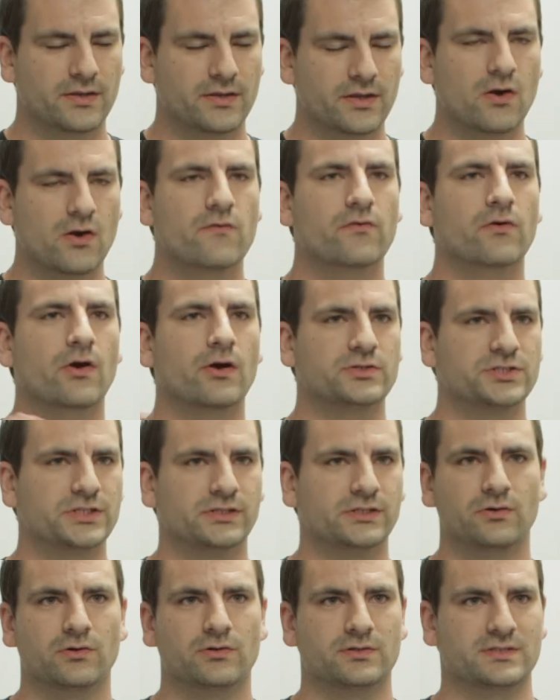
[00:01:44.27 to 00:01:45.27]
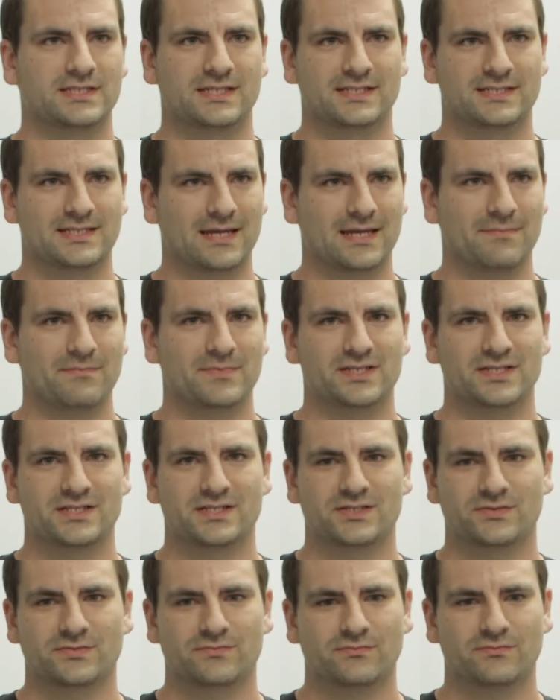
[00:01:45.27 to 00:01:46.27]
The overarching goal is the same
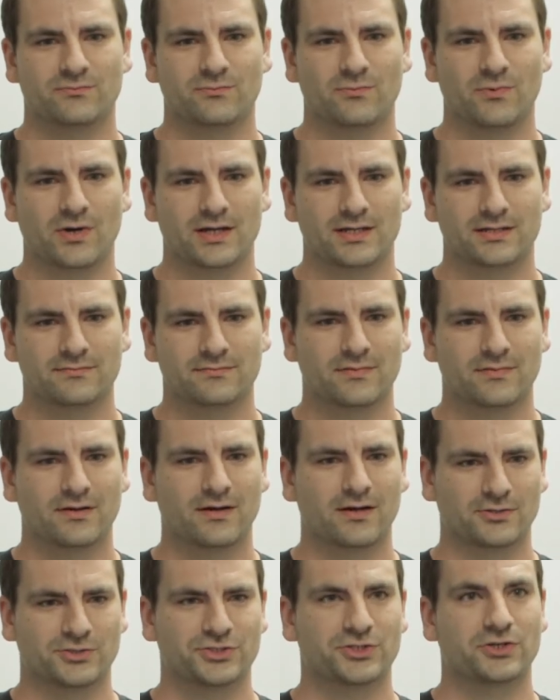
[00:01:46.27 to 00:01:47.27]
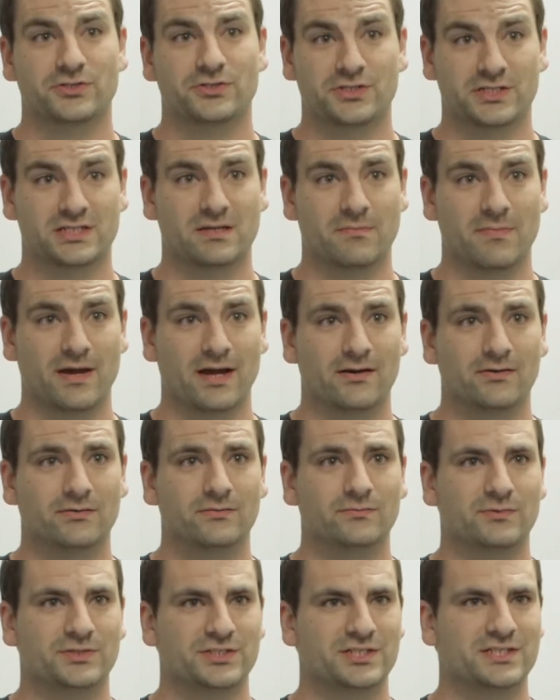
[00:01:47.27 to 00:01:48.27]
as what our church is about,
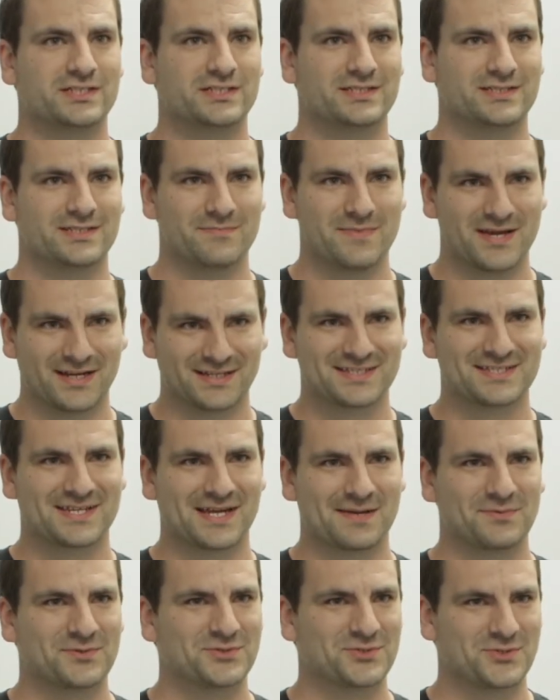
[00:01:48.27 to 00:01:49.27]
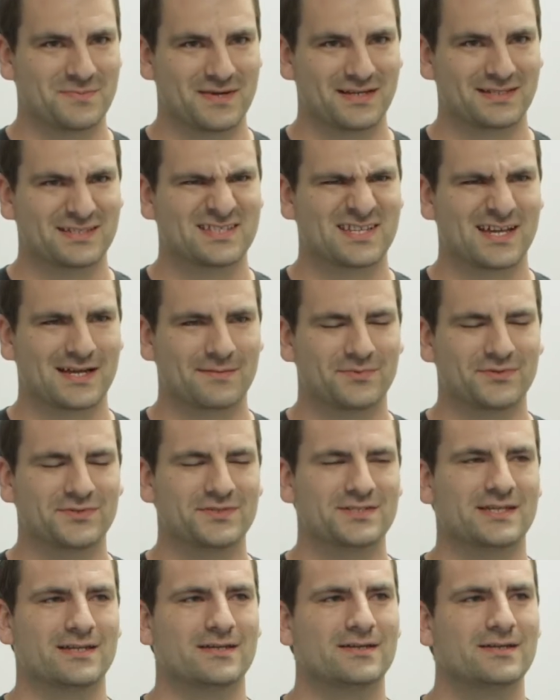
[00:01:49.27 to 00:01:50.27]
which is to make disciples who make
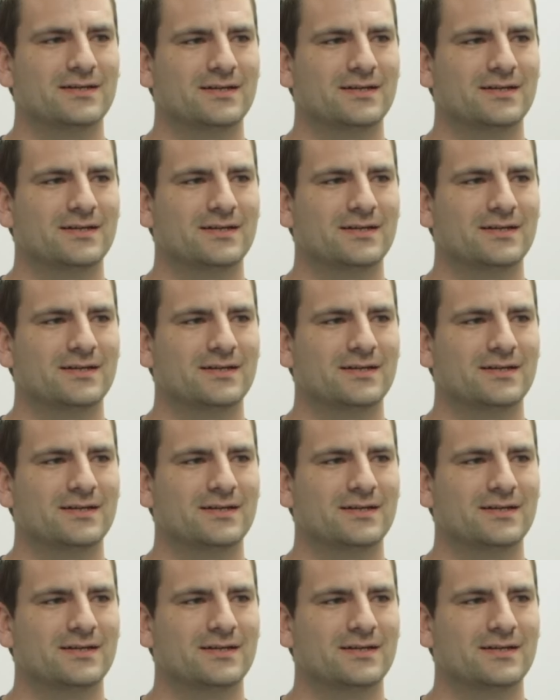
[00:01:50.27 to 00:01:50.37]
disciples. And